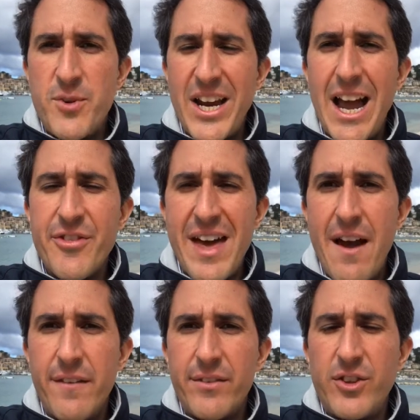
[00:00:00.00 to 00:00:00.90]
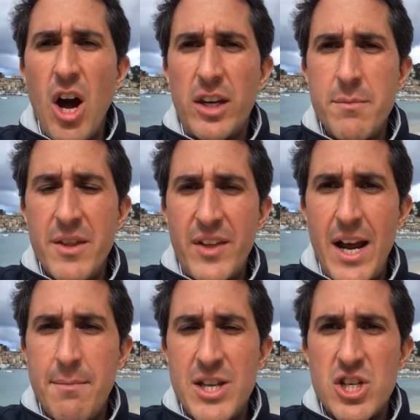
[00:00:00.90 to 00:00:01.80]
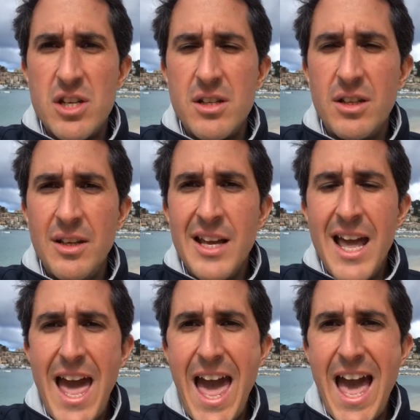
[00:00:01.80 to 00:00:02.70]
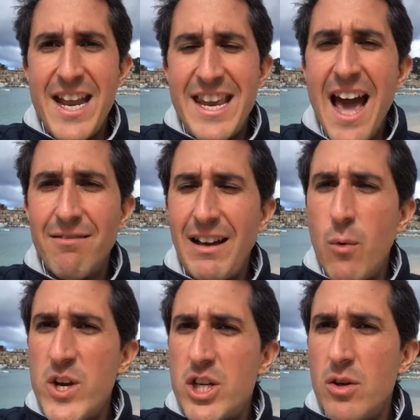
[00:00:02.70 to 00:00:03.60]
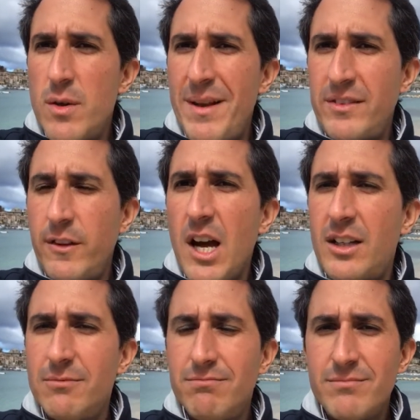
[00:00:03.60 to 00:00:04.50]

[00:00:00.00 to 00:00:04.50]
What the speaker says: Check out that document that I mentioned. And yeah, I wish you the best of luck.